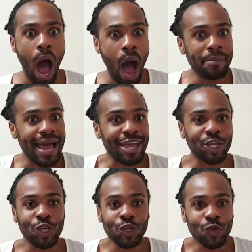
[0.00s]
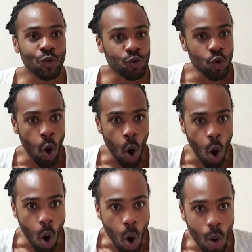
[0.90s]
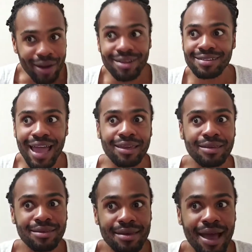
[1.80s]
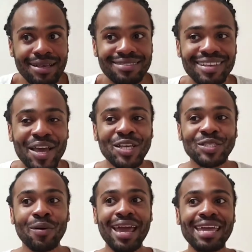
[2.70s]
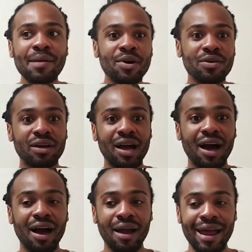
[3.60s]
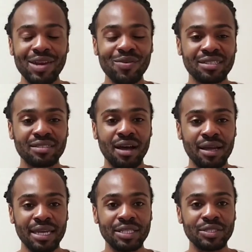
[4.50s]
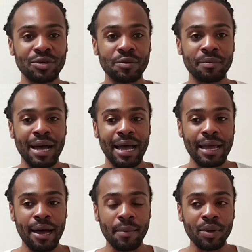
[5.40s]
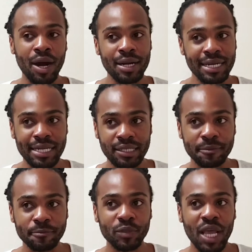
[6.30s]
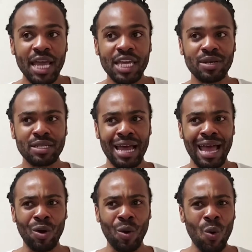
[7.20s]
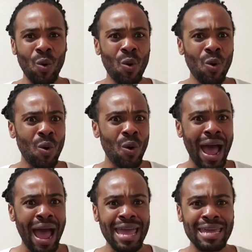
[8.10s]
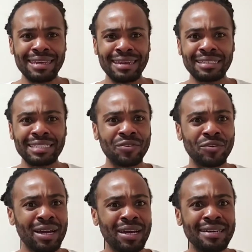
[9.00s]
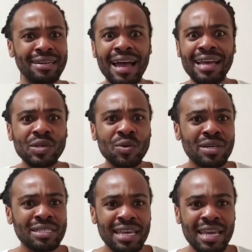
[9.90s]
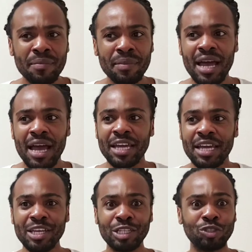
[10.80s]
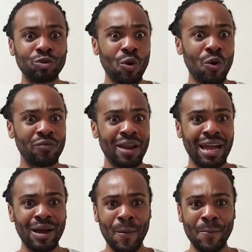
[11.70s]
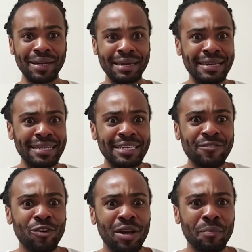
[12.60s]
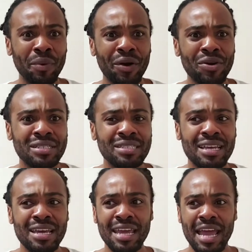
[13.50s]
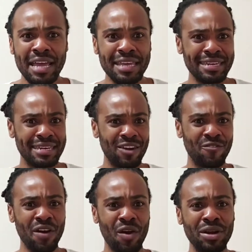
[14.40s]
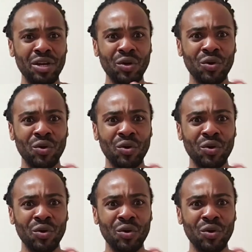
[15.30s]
I'm like, no. And he's like, yes. So when I came out of the car and he was talking to my coordinator, he was like, oh, I didn't even recognize it was him. He drove like a completely different person. He did very